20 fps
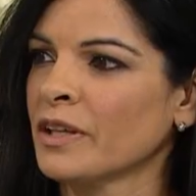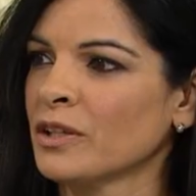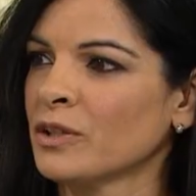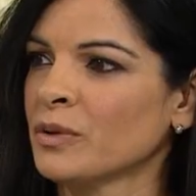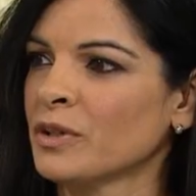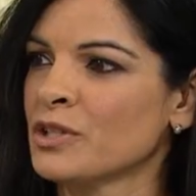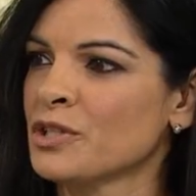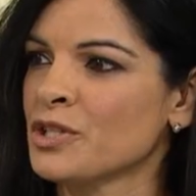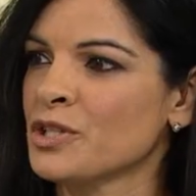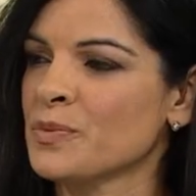that
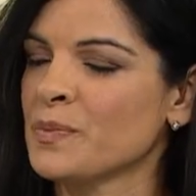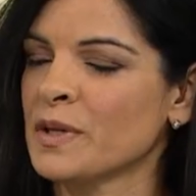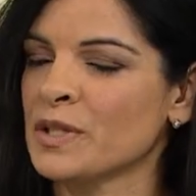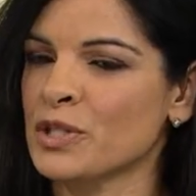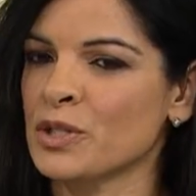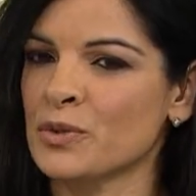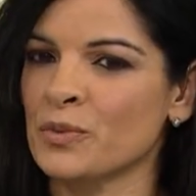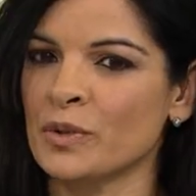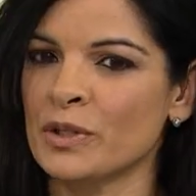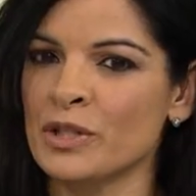you had just
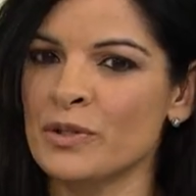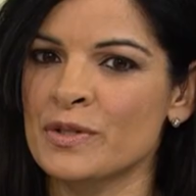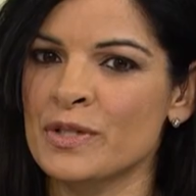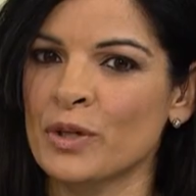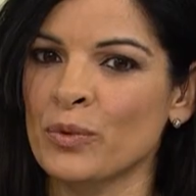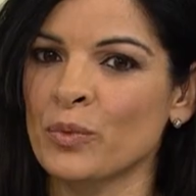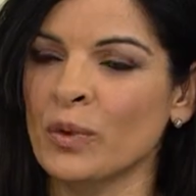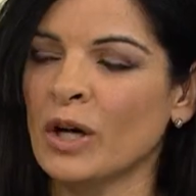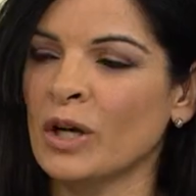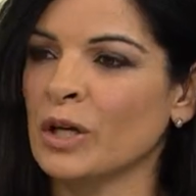mentioned when you
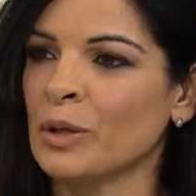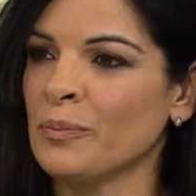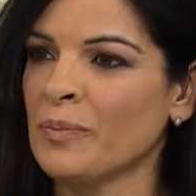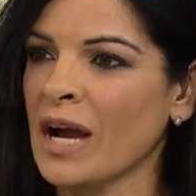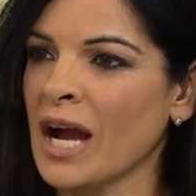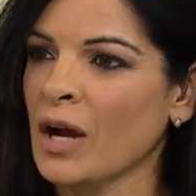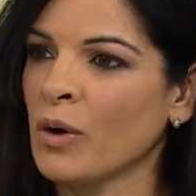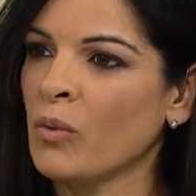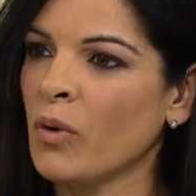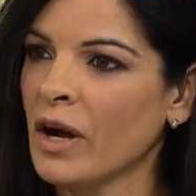said welcome
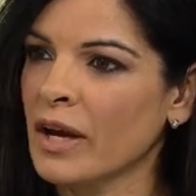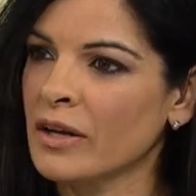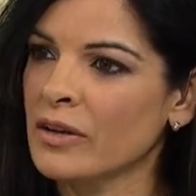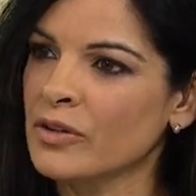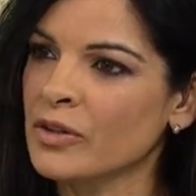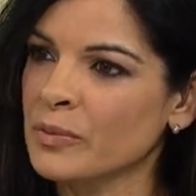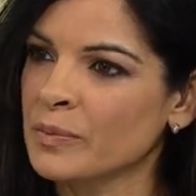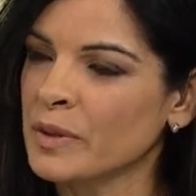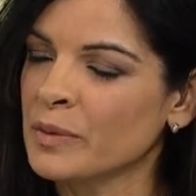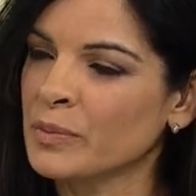back. Why
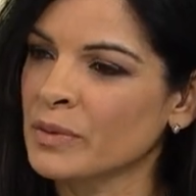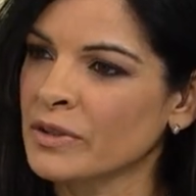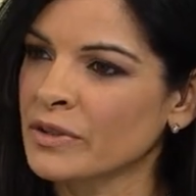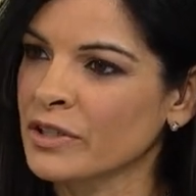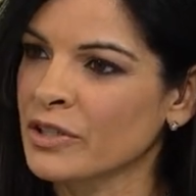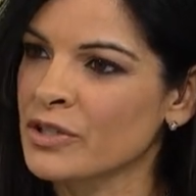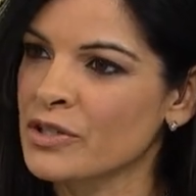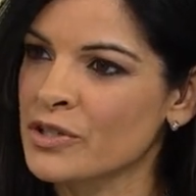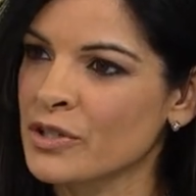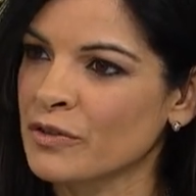are there people in
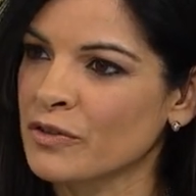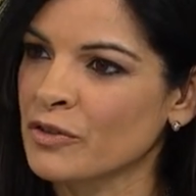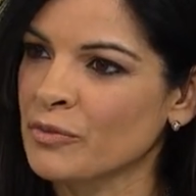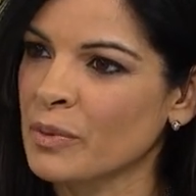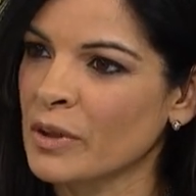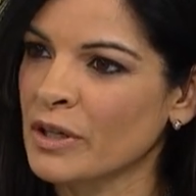the Conservative